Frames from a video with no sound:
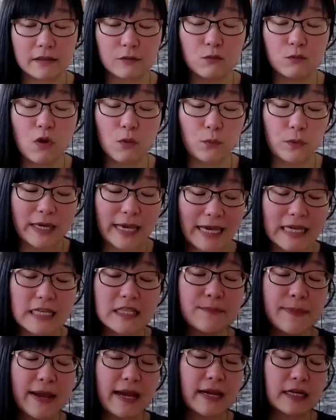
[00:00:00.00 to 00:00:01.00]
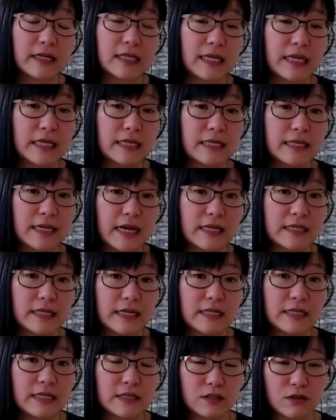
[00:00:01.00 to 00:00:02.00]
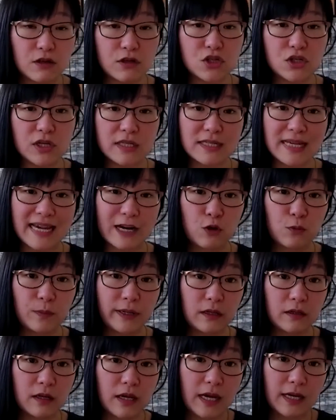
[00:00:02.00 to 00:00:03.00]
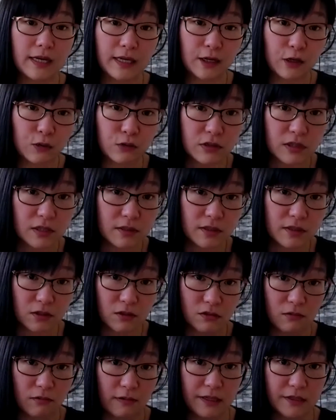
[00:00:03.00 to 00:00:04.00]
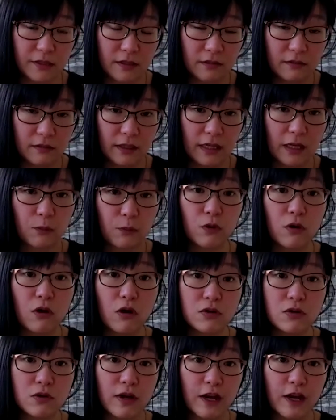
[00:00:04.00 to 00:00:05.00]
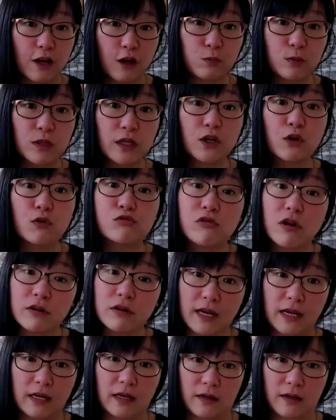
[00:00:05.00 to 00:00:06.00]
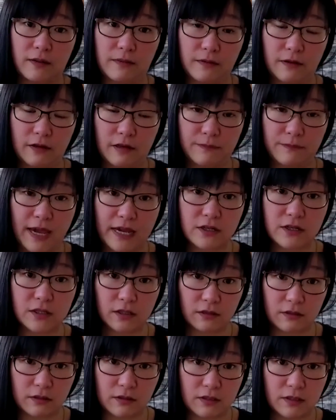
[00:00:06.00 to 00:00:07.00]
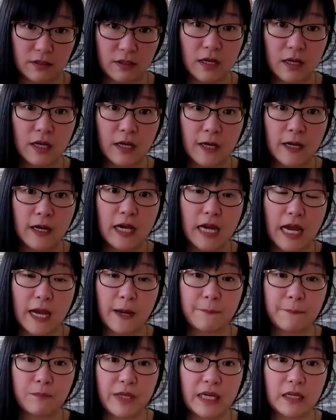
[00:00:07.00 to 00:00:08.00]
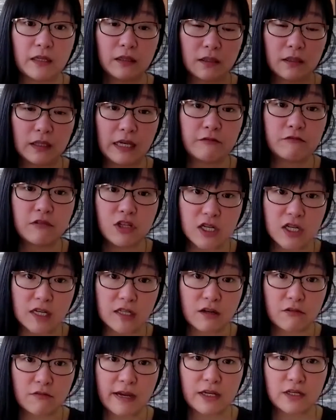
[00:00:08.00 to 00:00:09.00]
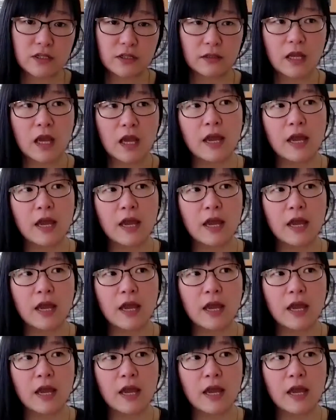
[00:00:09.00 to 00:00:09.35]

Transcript: what we expect is that it is not just helping the acute situation, it will also help the chronic patients in regeneration.